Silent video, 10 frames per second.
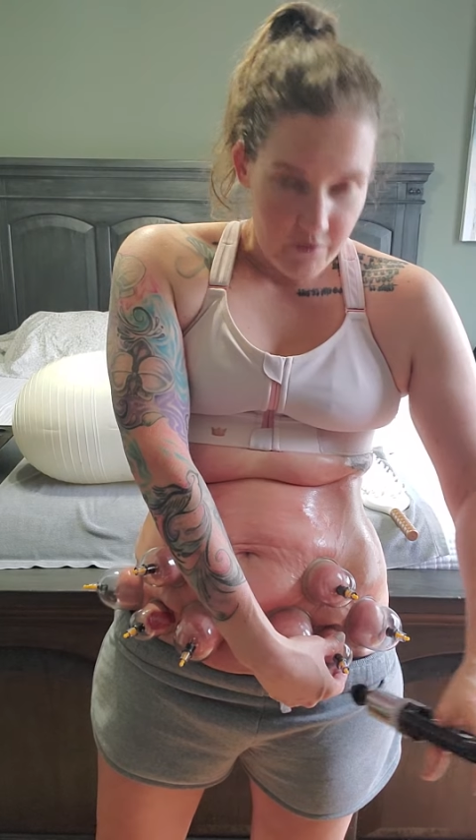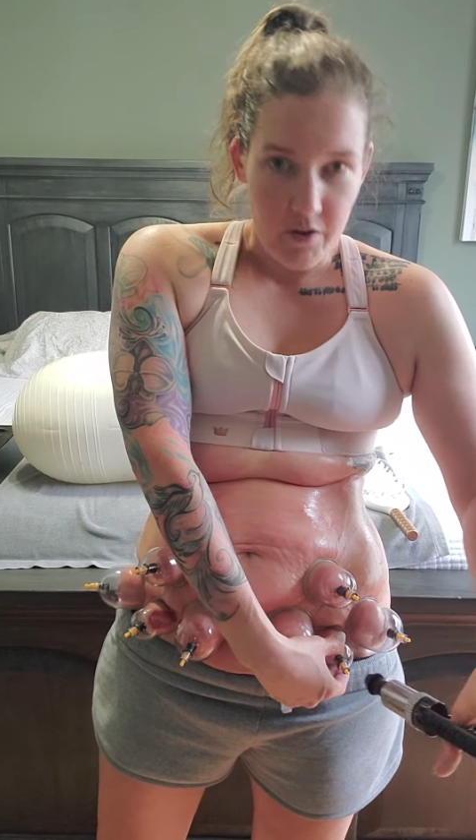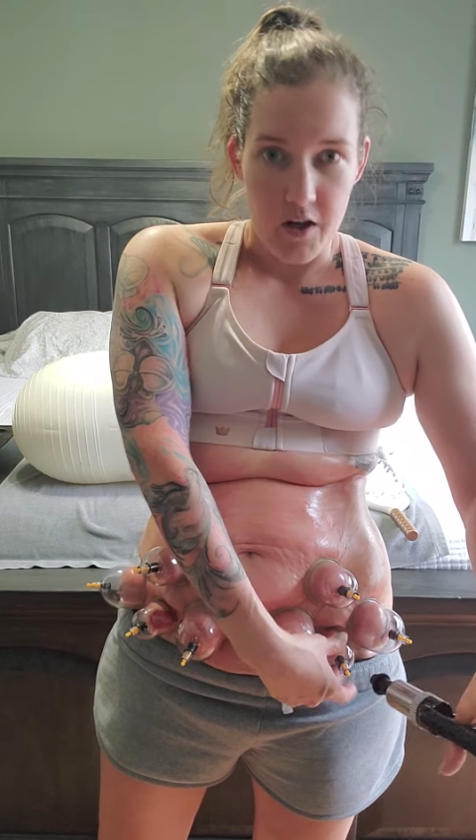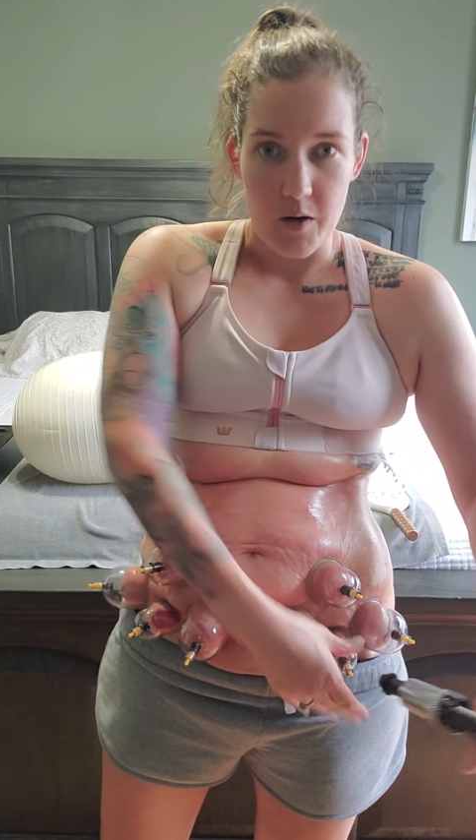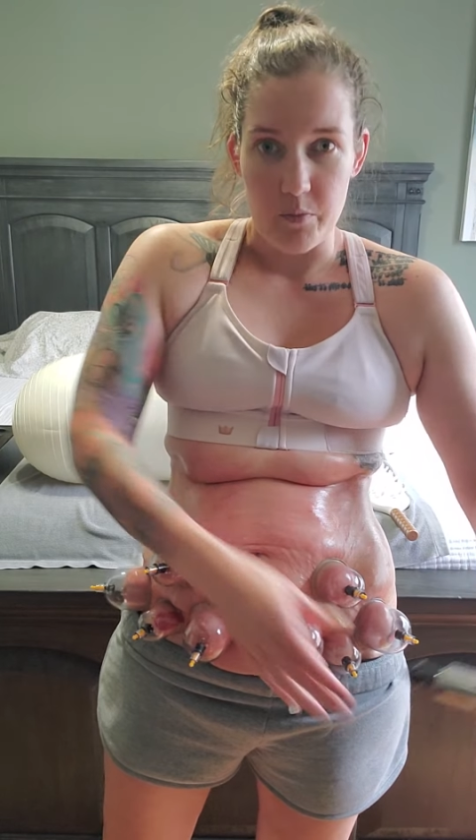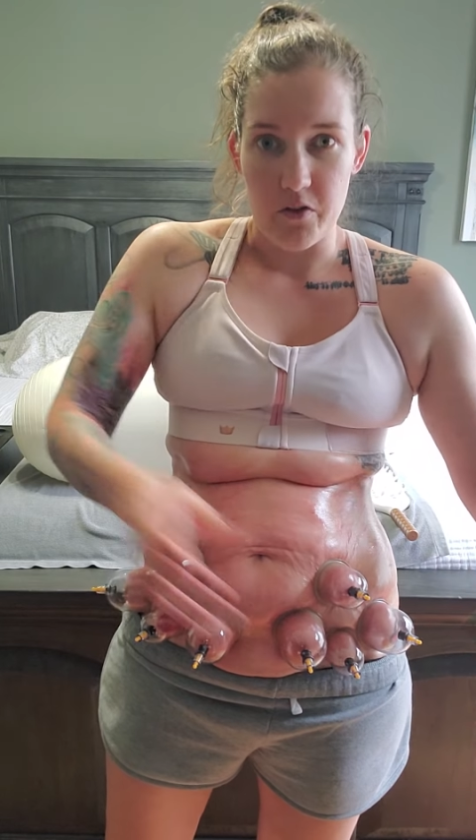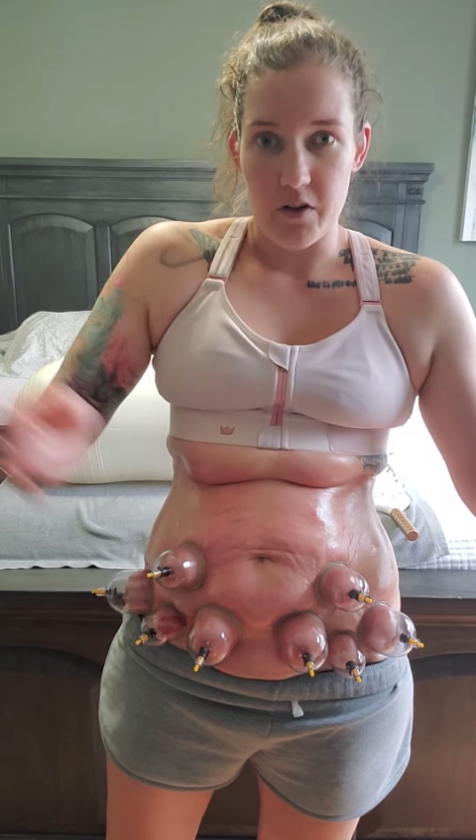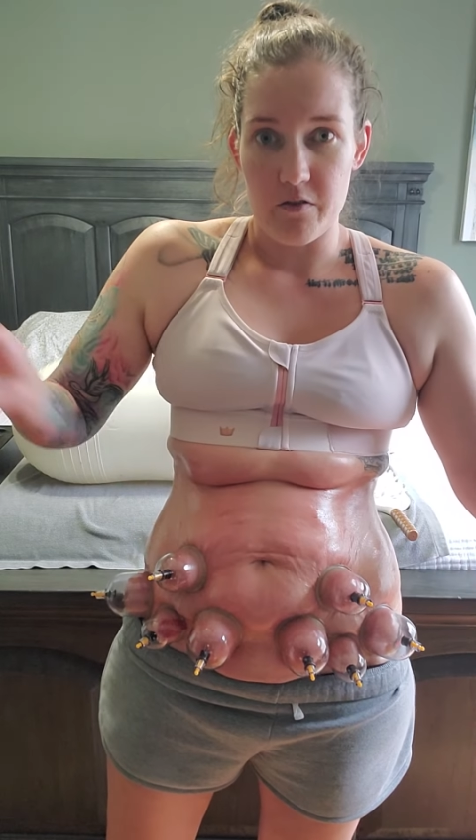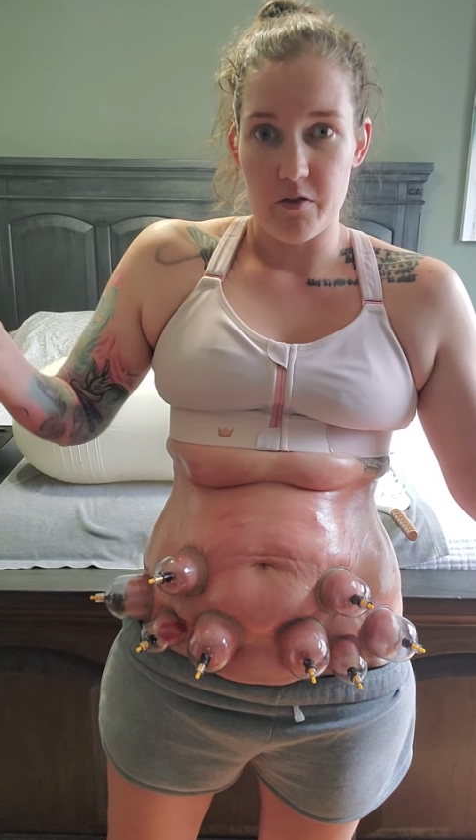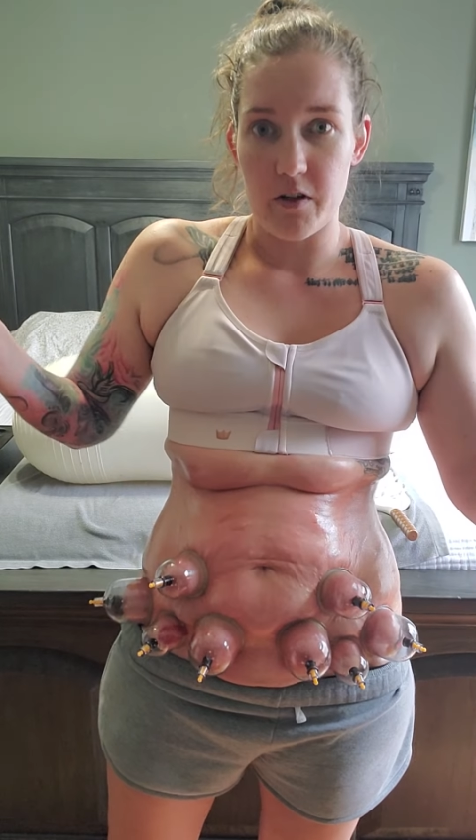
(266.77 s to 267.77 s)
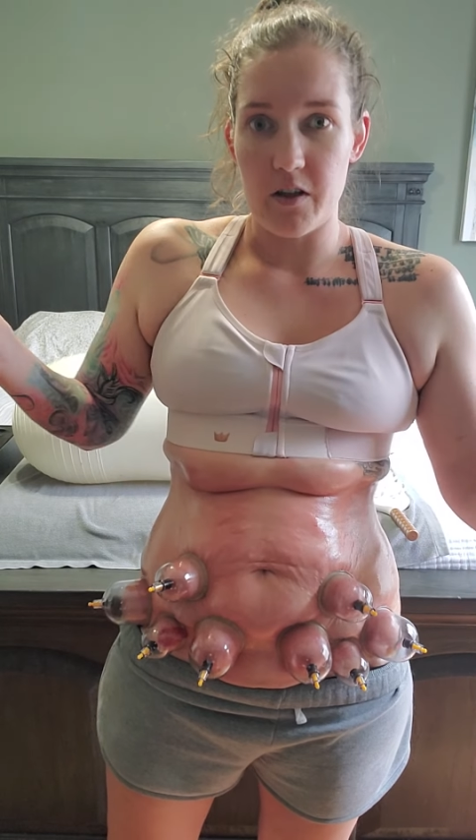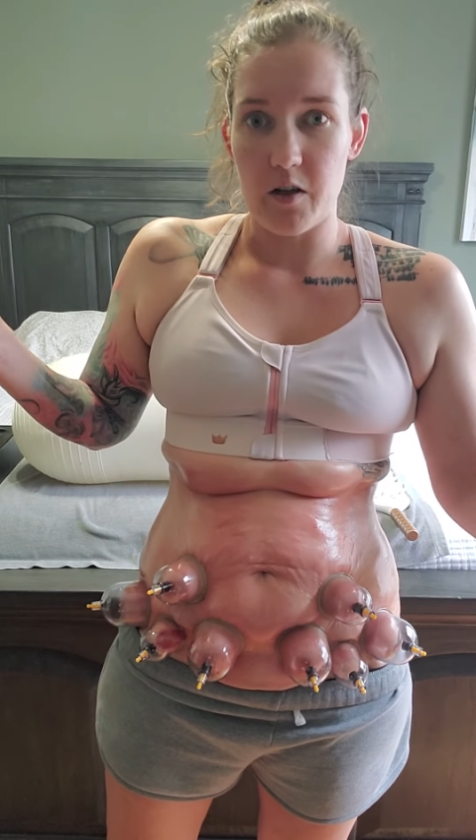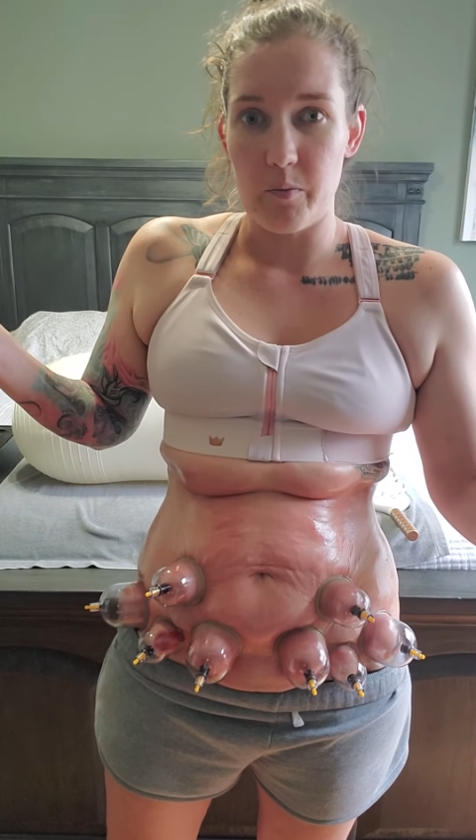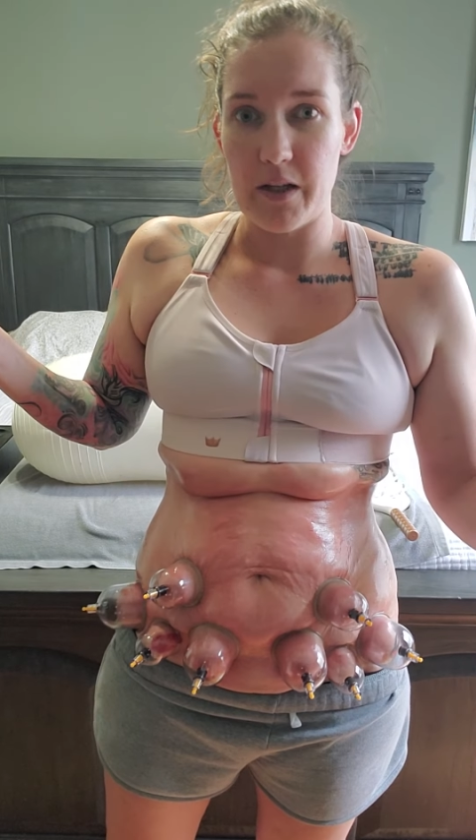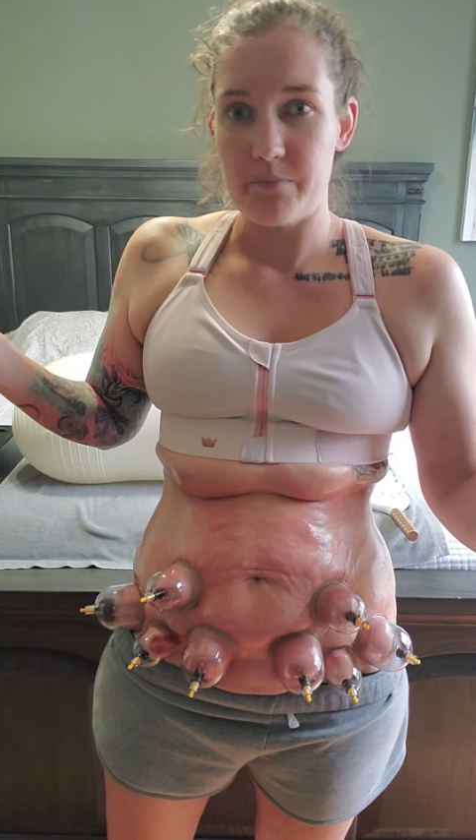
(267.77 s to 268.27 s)
the cups on for a little
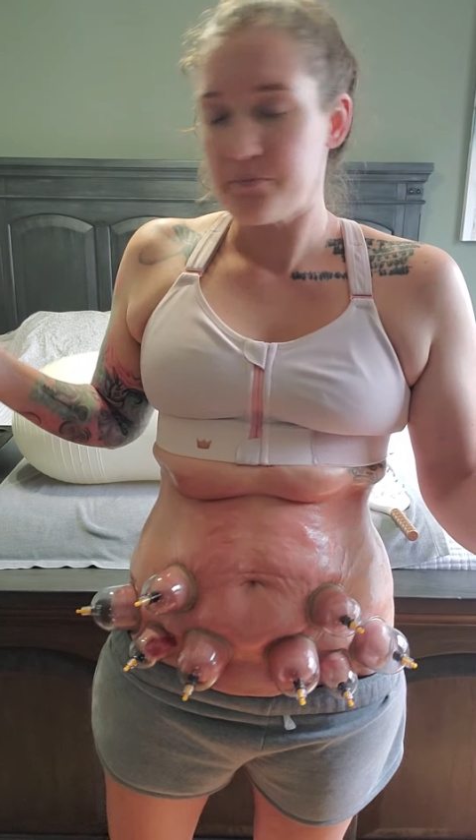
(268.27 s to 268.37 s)
bit,